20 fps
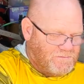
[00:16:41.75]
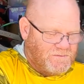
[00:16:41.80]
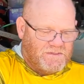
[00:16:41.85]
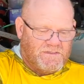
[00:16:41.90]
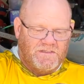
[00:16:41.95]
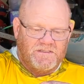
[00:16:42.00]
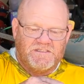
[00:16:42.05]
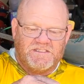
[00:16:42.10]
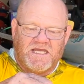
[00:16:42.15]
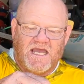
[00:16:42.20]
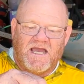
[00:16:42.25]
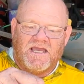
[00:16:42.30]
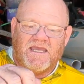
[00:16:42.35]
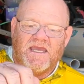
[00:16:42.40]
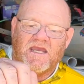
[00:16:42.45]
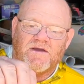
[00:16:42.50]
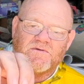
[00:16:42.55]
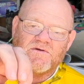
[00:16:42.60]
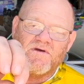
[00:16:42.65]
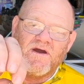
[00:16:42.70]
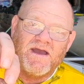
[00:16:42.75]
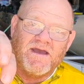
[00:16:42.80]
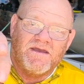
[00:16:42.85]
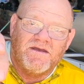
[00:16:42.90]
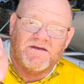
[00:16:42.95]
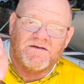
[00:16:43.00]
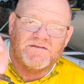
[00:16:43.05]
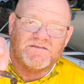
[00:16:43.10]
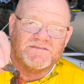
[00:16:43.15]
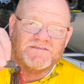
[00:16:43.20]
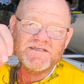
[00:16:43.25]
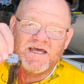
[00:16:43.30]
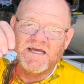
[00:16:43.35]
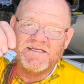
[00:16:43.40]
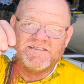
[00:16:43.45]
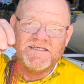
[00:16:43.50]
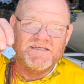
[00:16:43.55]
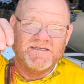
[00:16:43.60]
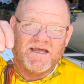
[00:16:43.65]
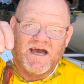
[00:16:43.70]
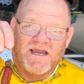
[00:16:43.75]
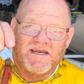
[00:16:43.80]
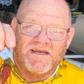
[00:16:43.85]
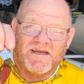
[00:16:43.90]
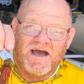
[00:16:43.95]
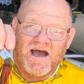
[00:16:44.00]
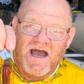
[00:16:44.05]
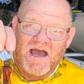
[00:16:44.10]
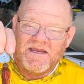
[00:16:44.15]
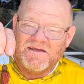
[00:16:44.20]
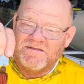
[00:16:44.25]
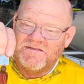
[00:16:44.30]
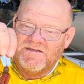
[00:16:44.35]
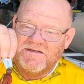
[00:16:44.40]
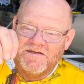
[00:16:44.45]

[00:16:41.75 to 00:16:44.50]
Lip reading: but the jackhammer right here is $19.99.